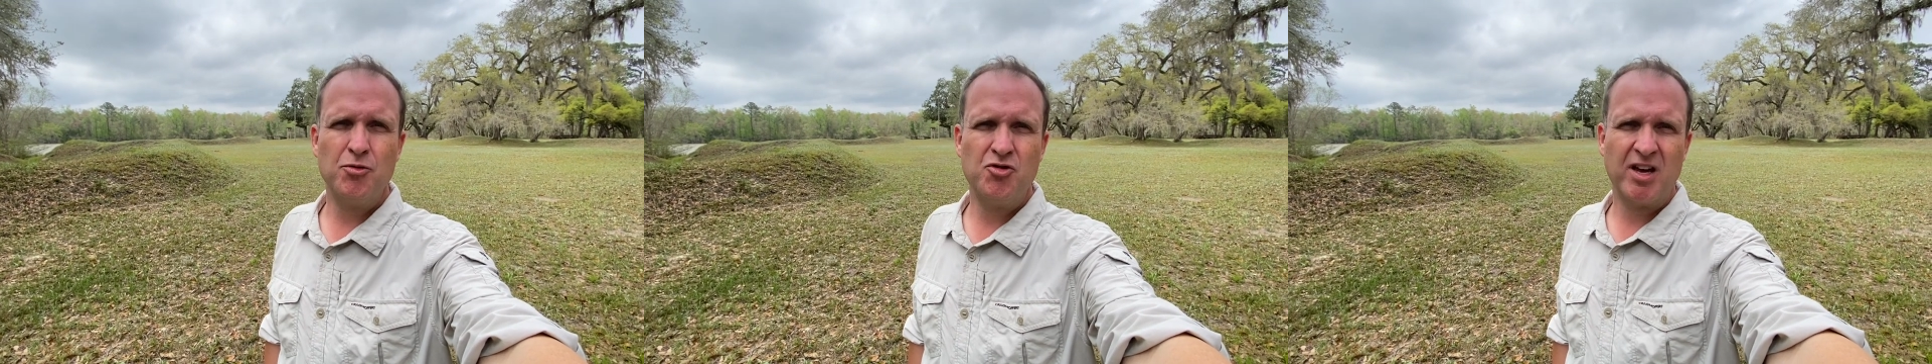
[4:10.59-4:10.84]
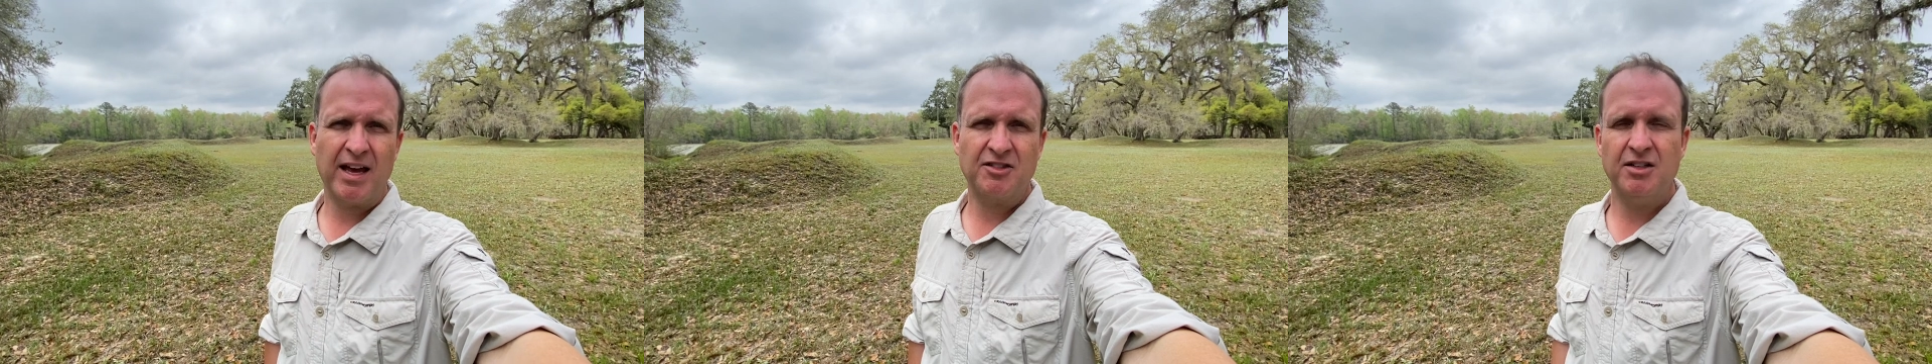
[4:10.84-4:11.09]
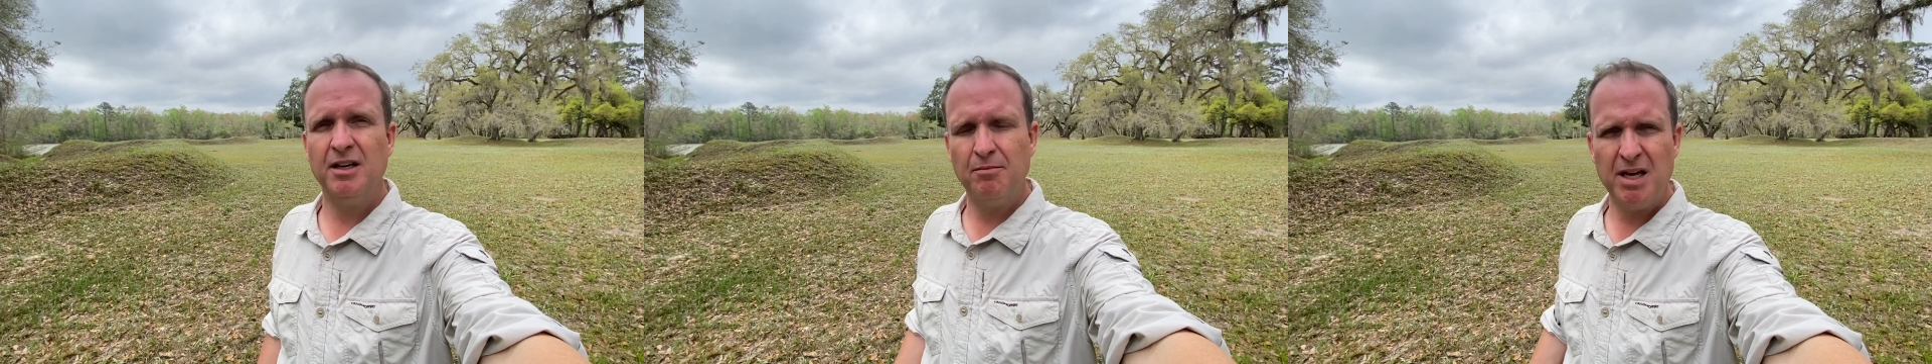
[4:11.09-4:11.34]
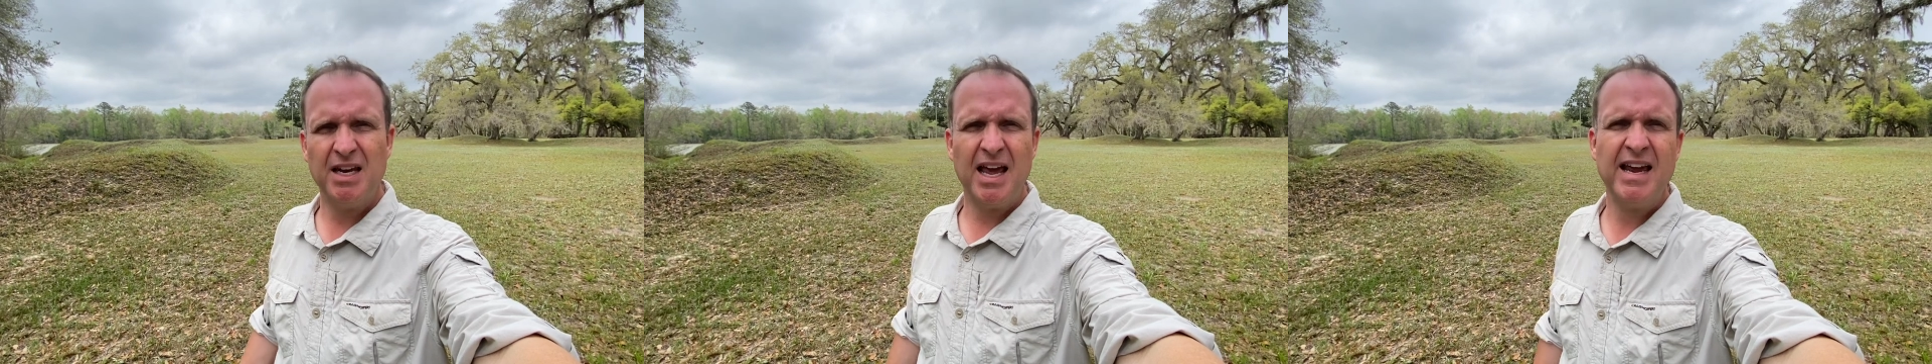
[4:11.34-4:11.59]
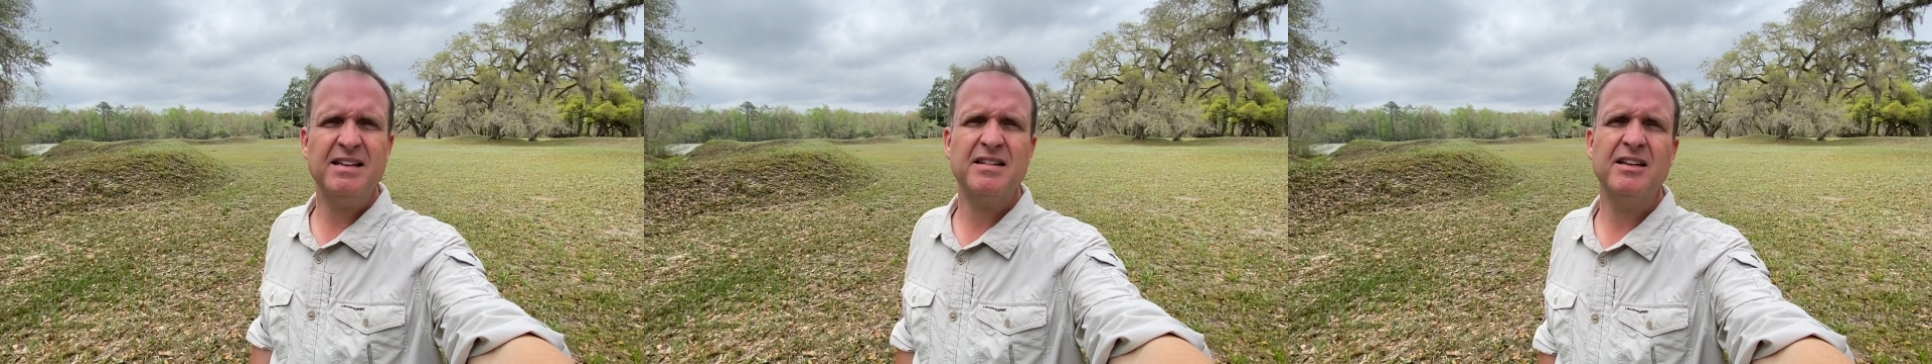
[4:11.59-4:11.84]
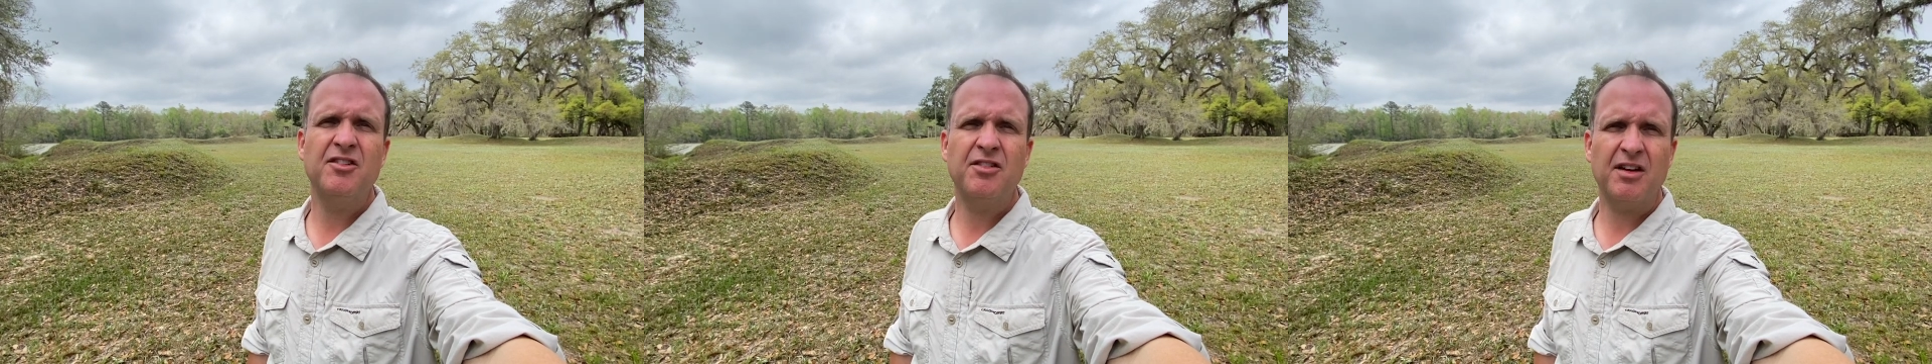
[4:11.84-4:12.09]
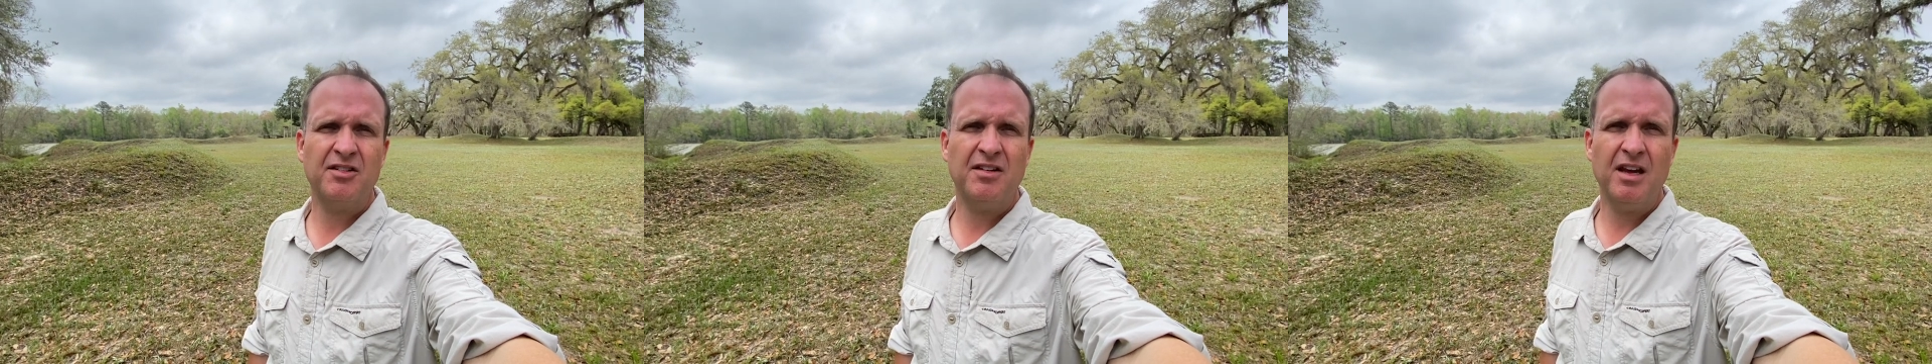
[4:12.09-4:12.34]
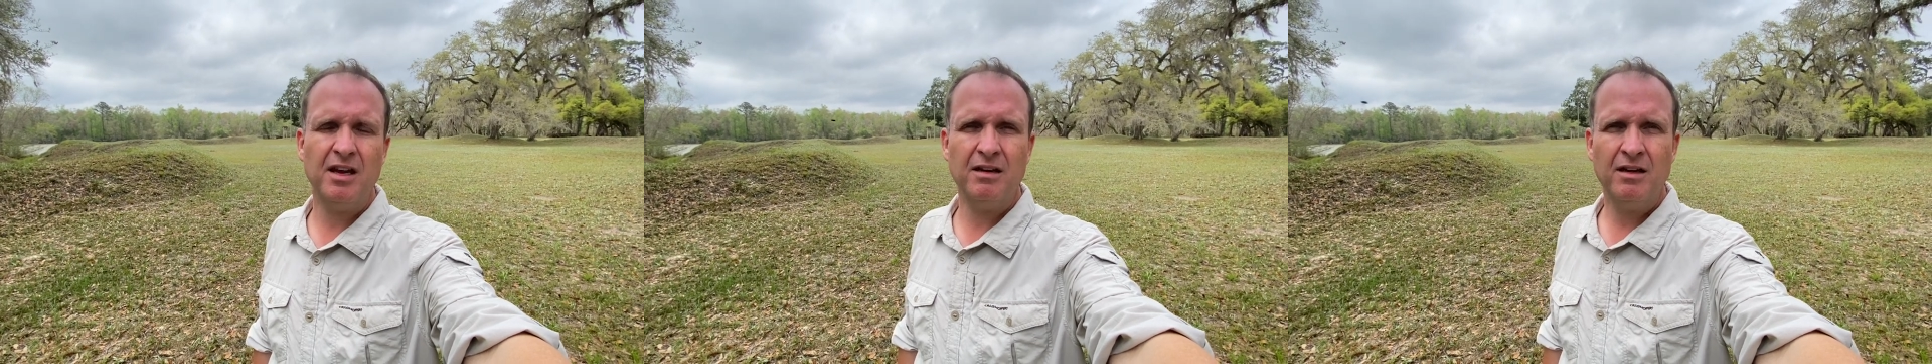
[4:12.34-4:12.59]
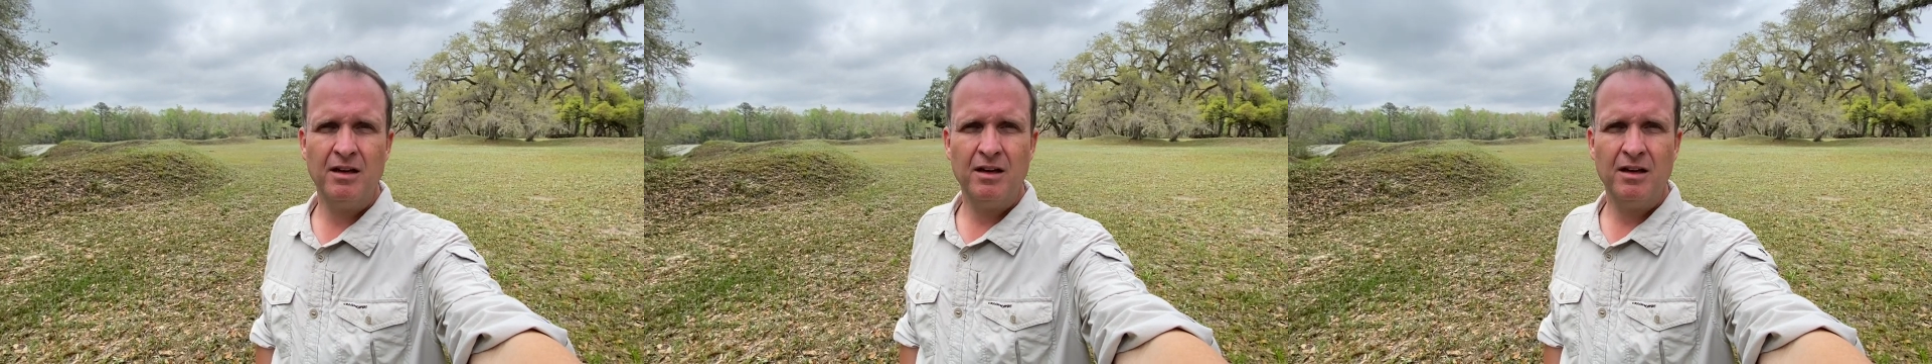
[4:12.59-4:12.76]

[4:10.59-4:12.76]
Jackson in mid 1816